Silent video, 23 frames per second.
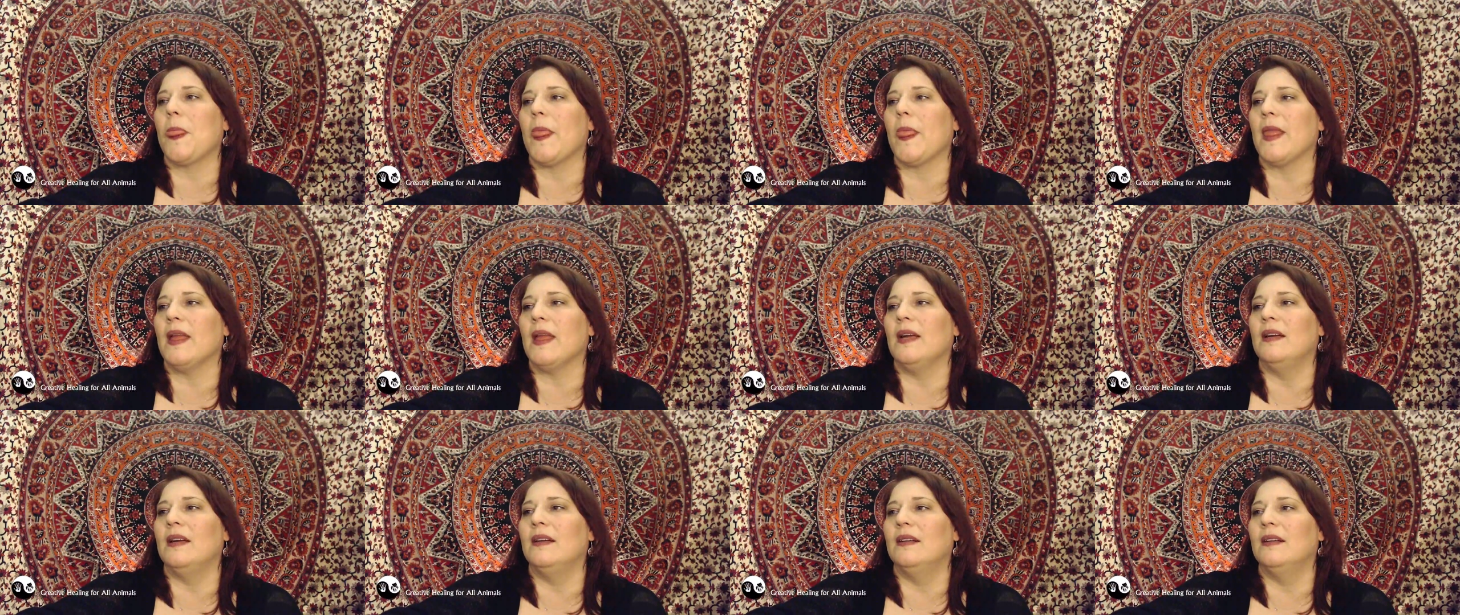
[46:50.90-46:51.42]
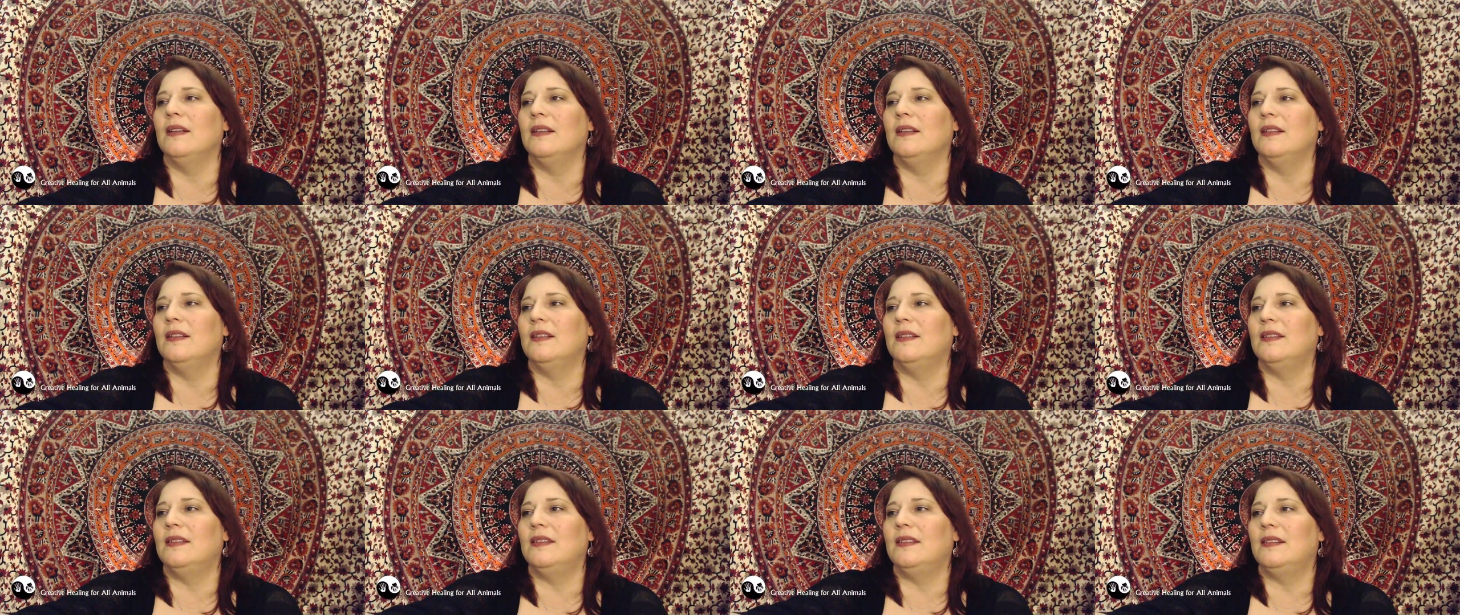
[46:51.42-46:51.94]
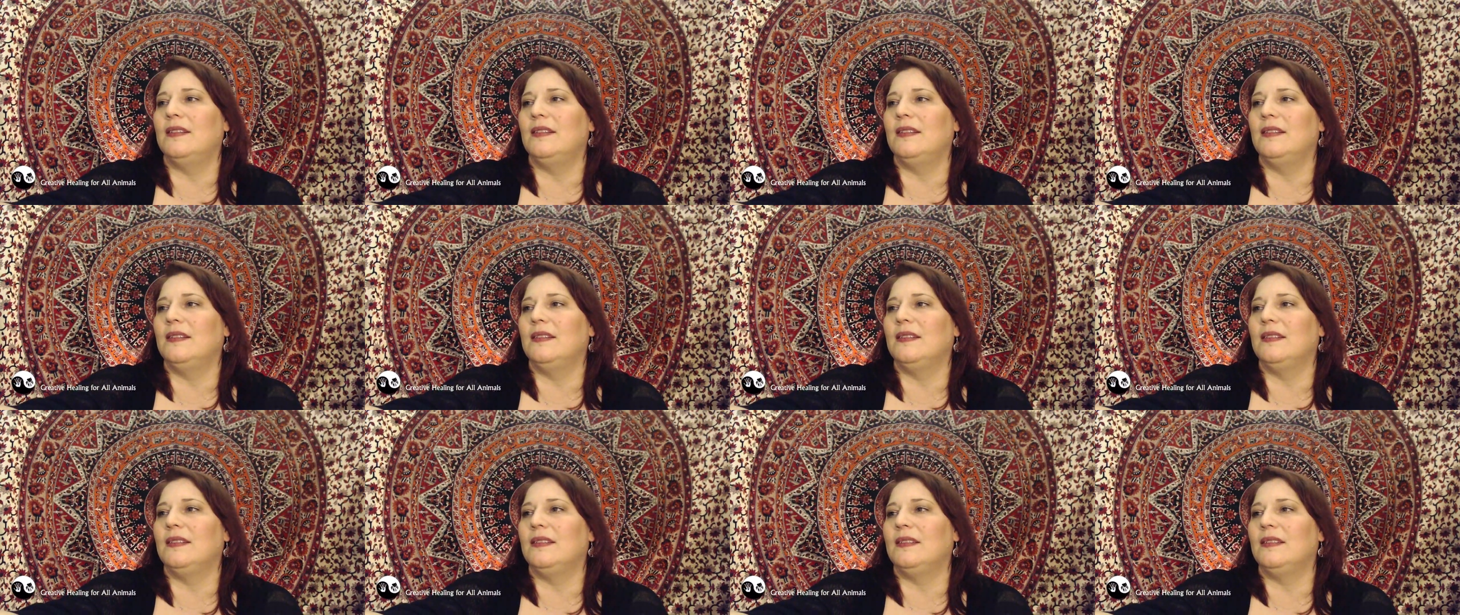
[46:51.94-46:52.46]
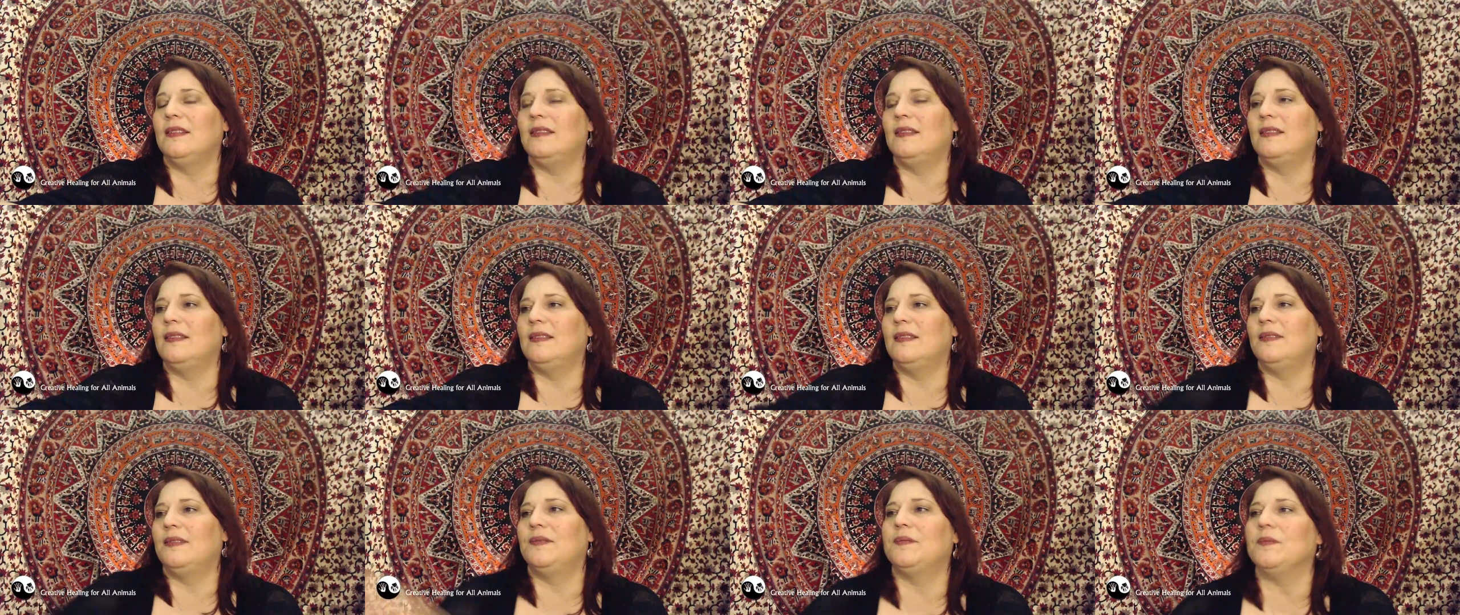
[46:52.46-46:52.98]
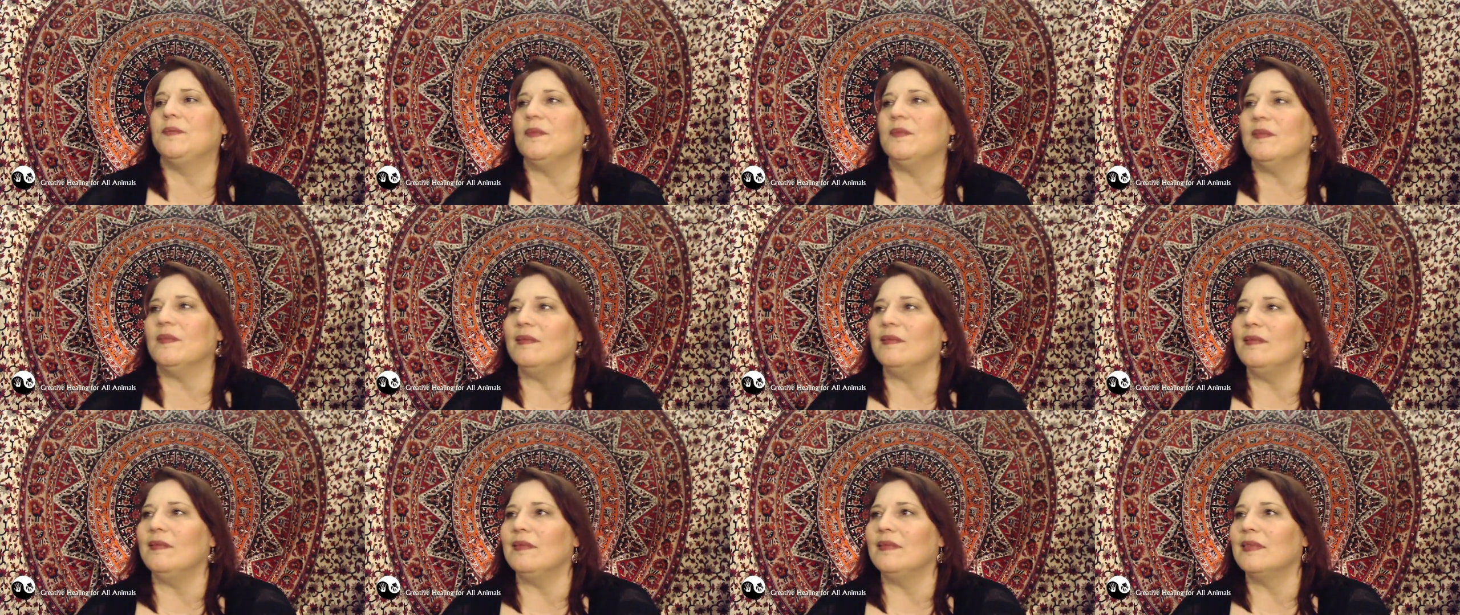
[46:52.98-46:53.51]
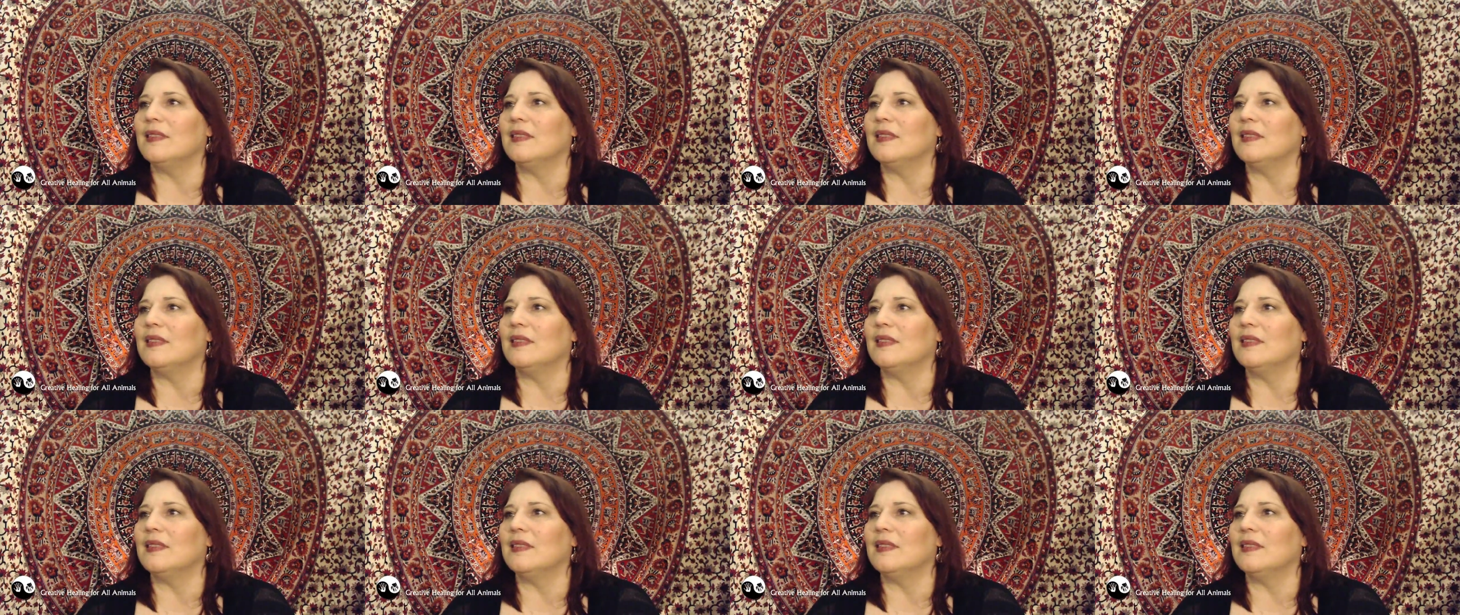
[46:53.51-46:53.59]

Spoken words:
[no speech]